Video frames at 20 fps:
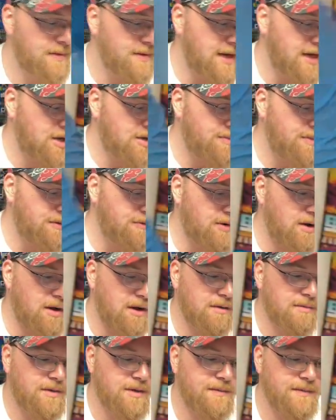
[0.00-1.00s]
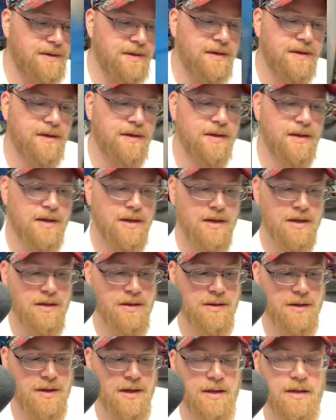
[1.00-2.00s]
I could be wrong, but
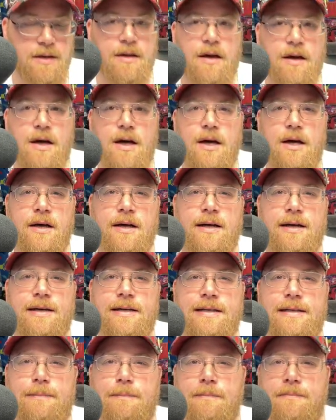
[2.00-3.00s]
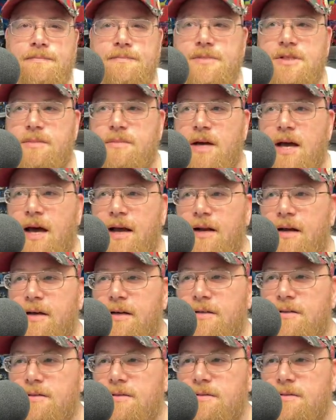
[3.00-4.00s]
then uh, some kind
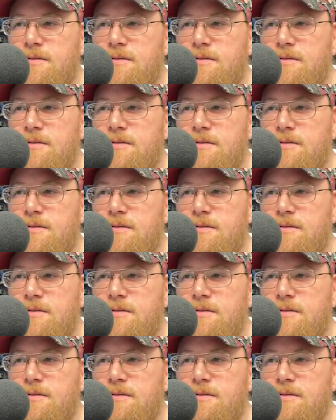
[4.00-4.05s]
of,